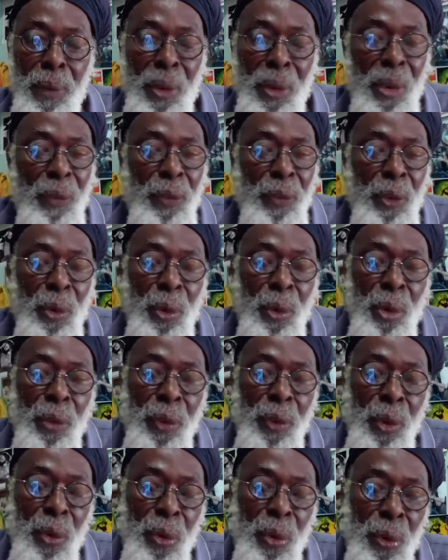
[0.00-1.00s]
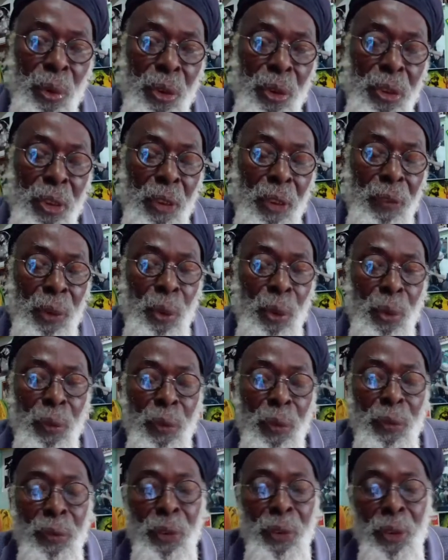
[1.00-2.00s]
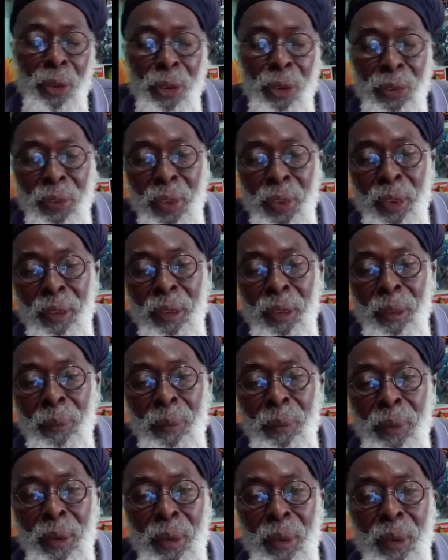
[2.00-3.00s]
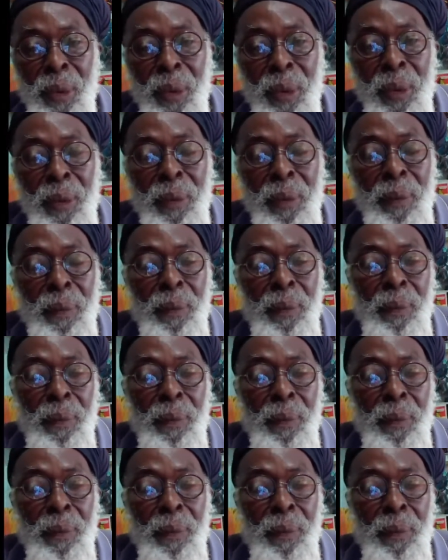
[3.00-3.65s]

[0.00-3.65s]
You don't have to know every quote, you have to know every verse and everything there.